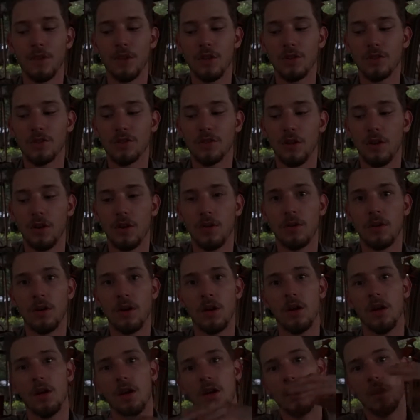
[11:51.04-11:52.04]
So,
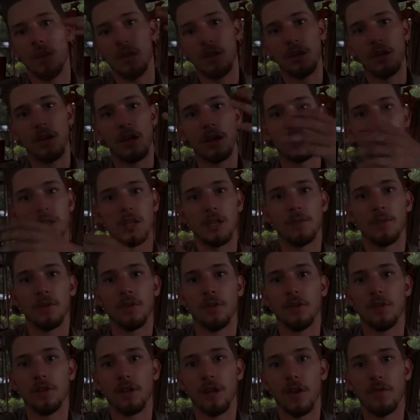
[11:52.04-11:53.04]
guys, keep on
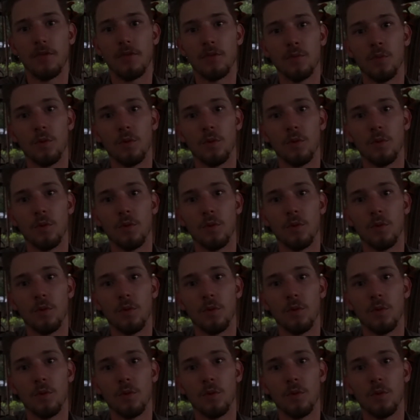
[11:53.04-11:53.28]
the lookout for